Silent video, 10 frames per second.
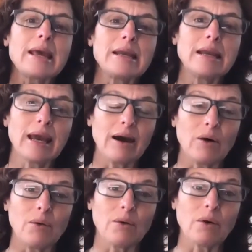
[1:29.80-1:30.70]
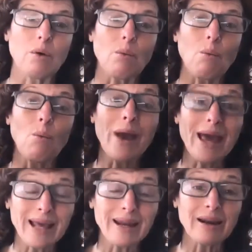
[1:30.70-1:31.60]
Now, where
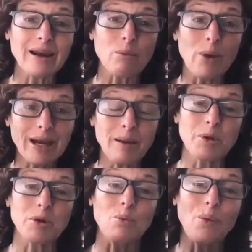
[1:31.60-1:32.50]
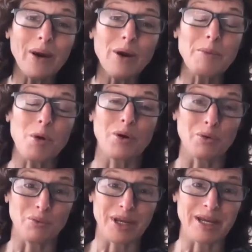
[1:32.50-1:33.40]
I'm going to
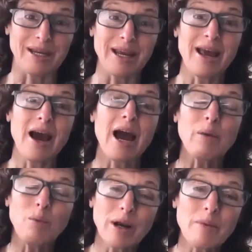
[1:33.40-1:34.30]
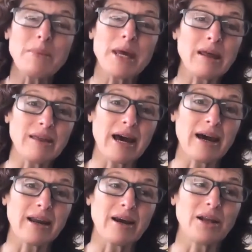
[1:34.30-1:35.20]
read, I want to make
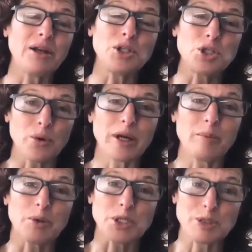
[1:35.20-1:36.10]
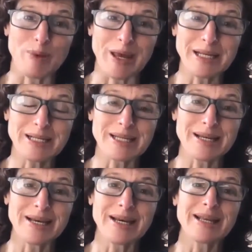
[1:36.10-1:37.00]
that an enjoyable space
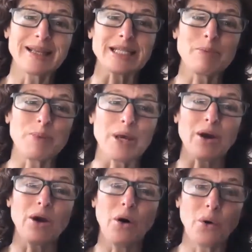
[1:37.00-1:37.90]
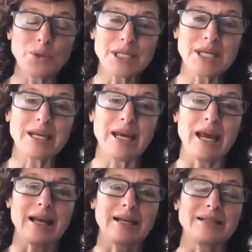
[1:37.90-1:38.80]
that's a bit cozy
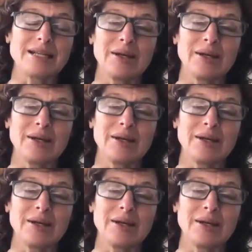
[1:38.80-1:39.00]
and